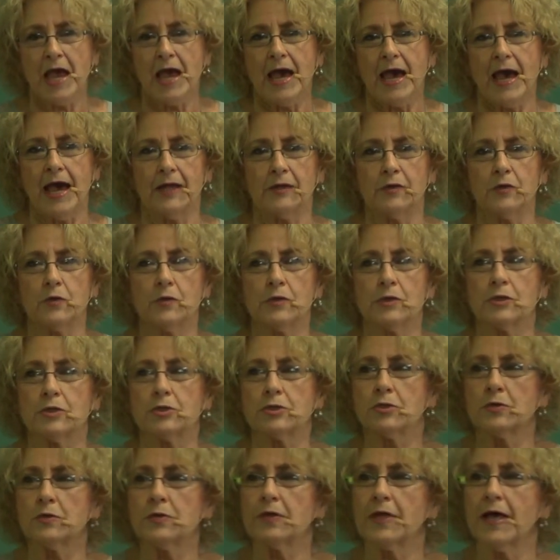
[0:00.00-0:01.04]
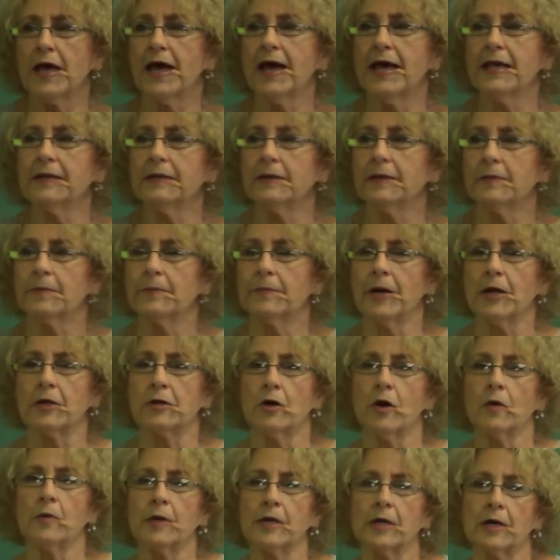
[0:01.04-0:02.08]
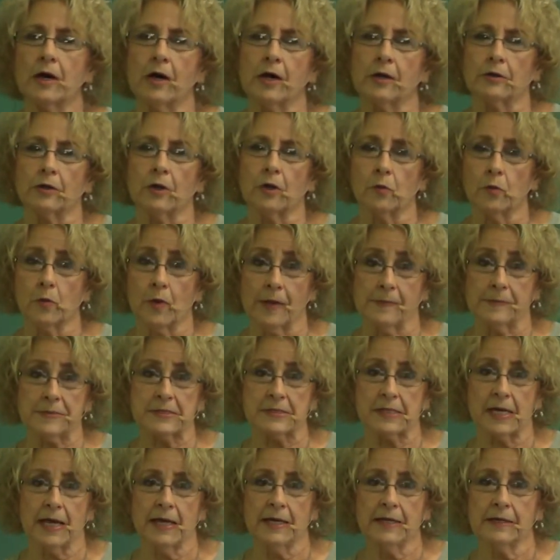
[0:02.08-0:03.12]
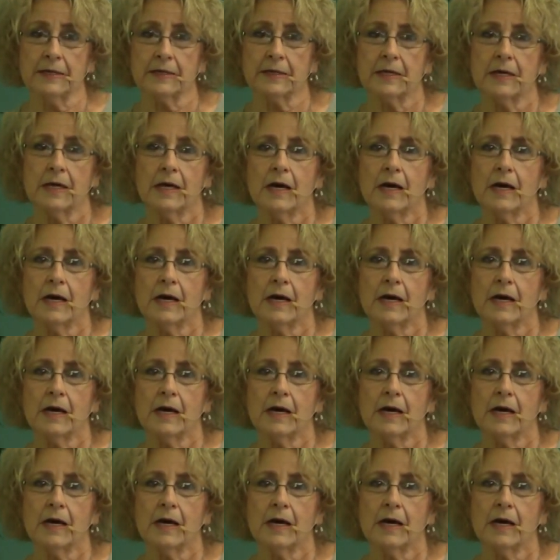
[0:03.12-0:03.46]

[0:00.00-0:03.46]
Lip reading: And you can do that by going on our website